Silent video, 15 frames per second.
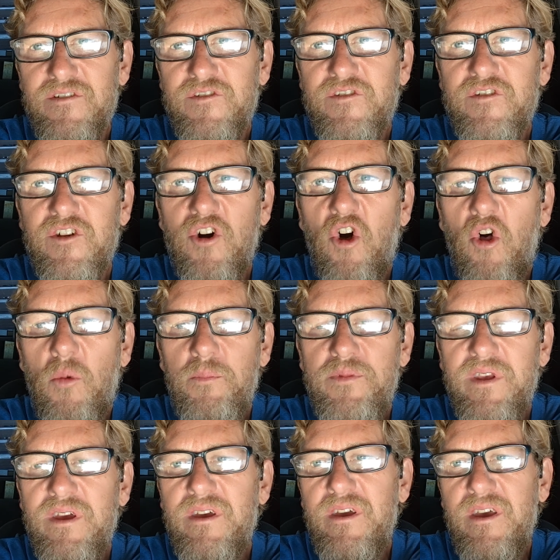
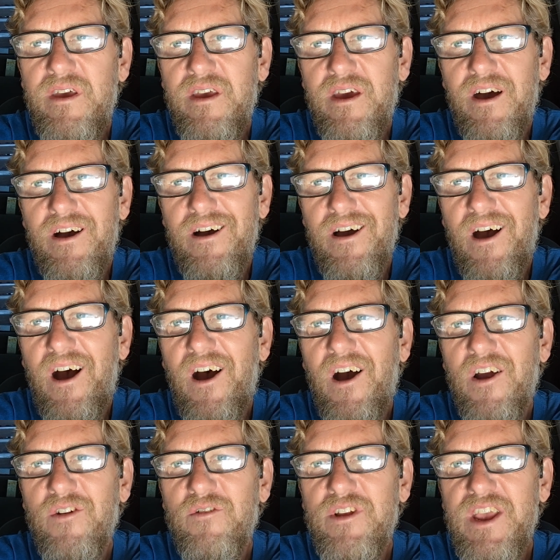sculpt. Uh,
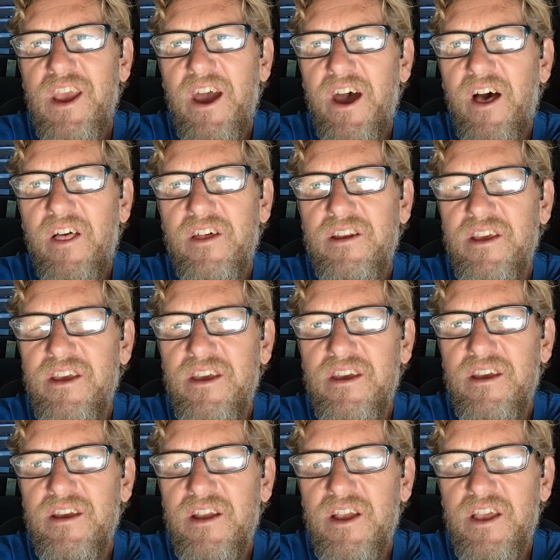our
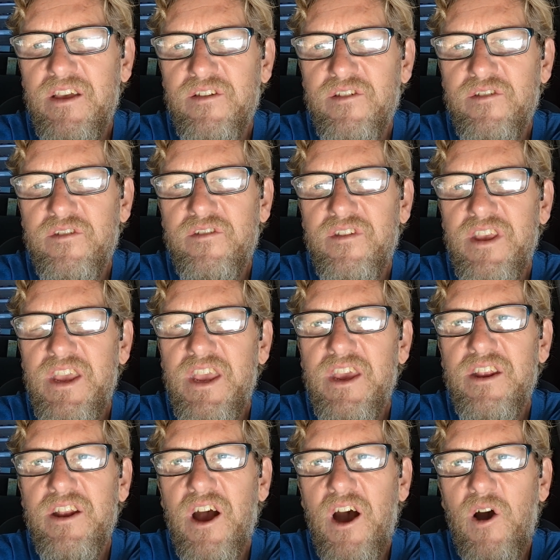reality is
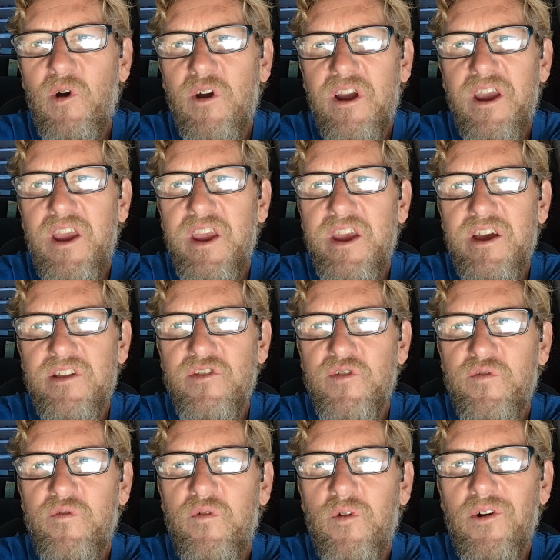in our hands
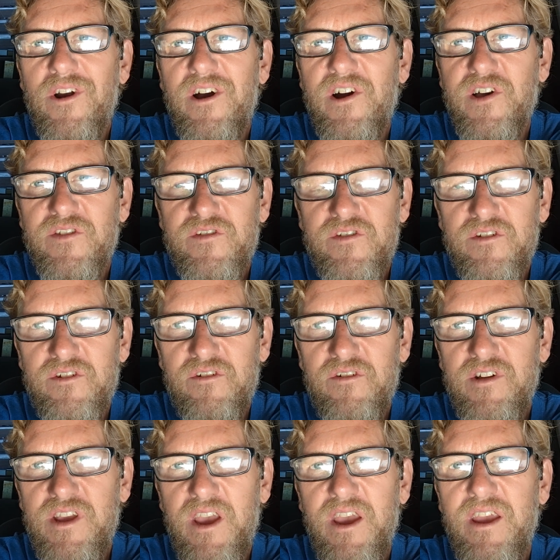for us to
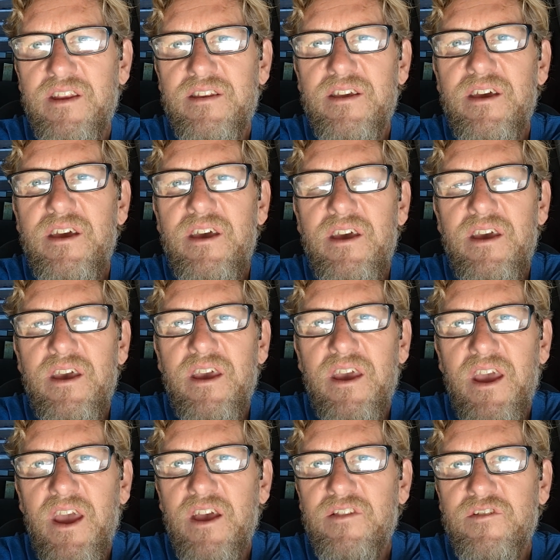create.
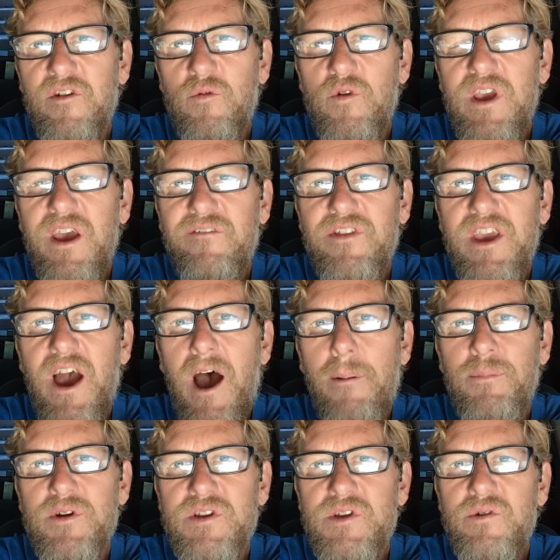And so we have the
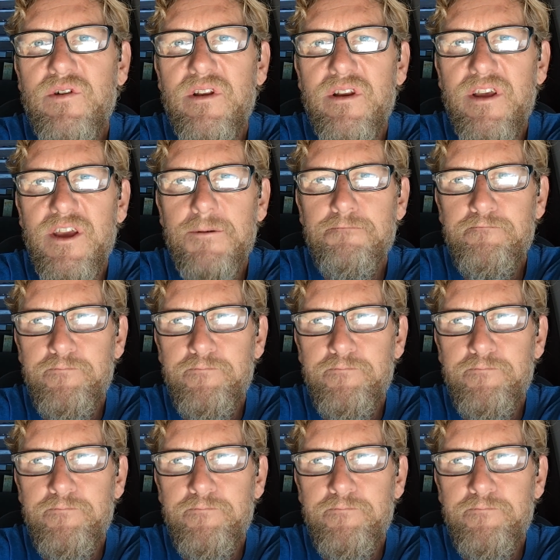opportunity